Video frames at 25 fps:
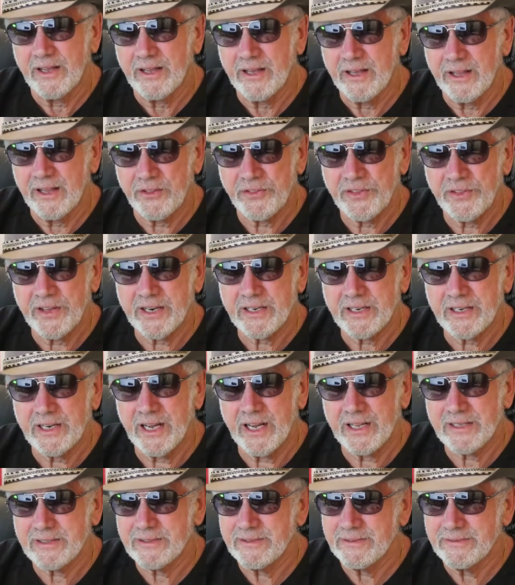You think
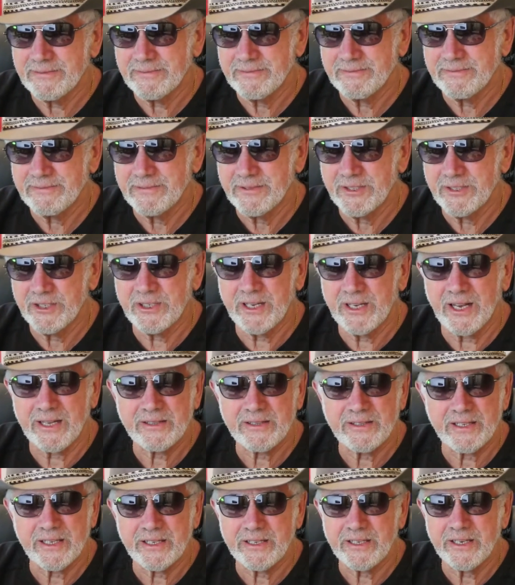not. You're
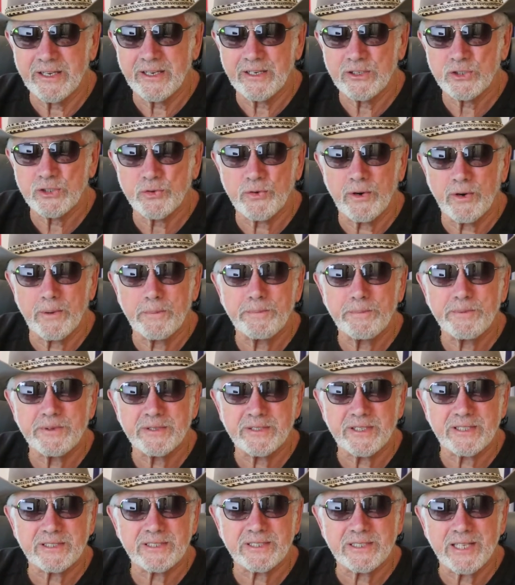not thinking. Trump
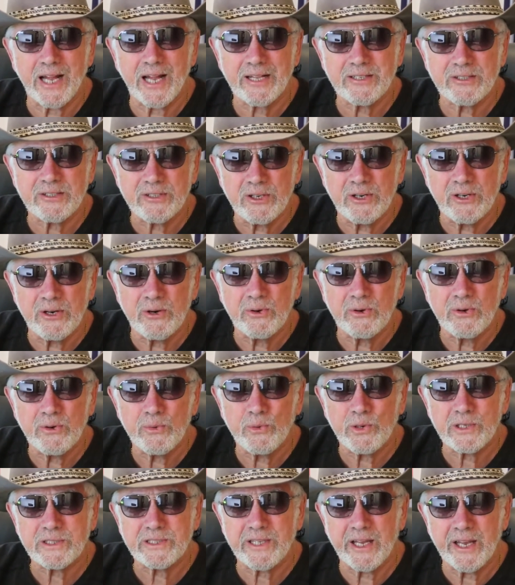does not know
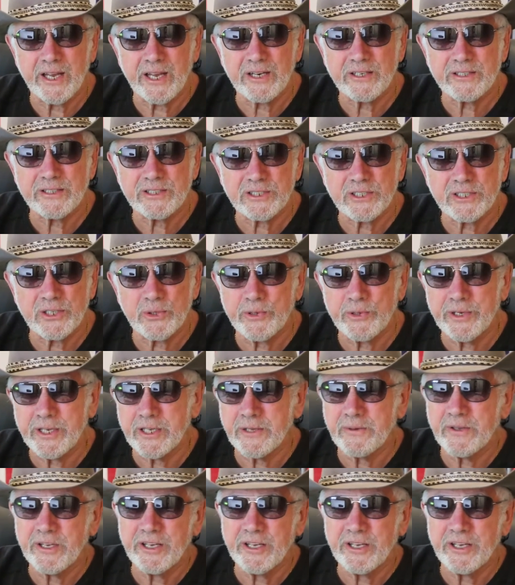what the hell he's doing.